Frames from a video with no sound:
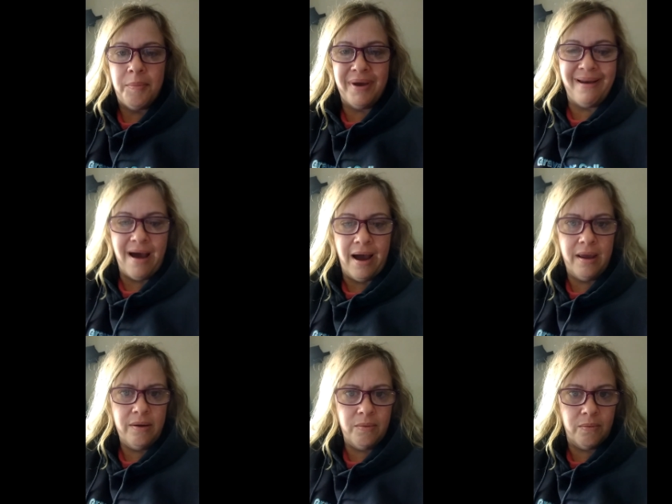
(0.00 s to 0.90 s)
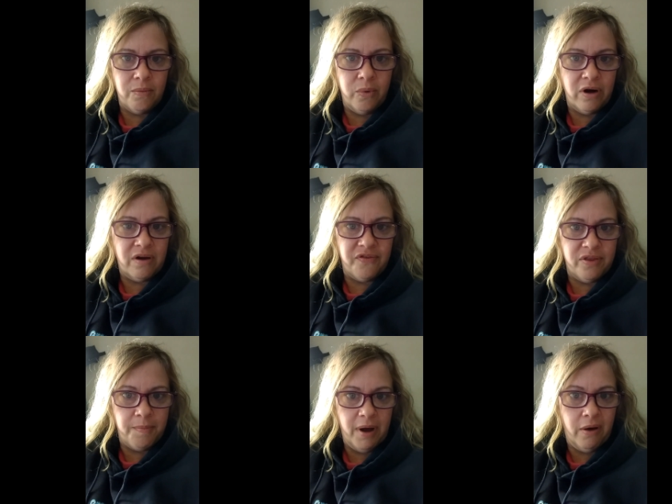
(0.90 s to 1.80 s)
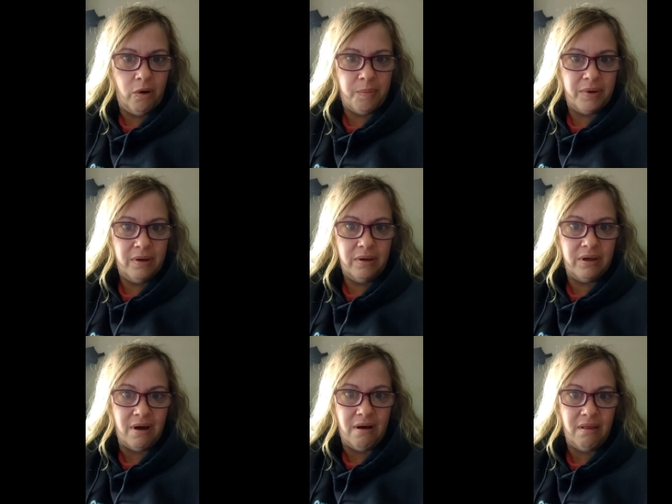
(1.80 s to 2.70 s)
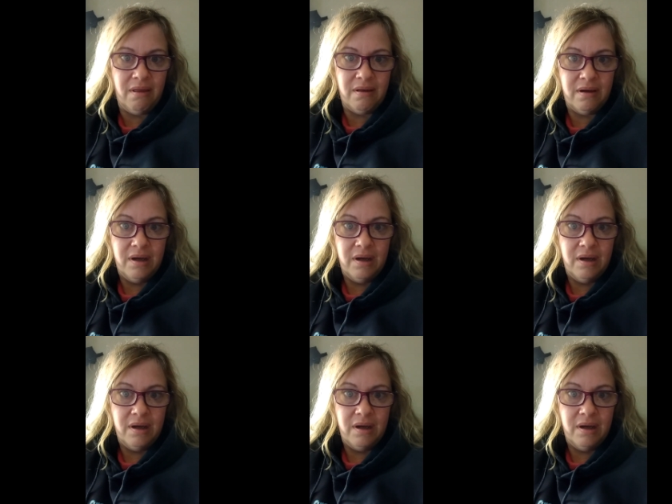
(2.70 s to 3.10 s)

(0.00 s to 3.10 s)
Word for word: but I work for the Pope, y'all.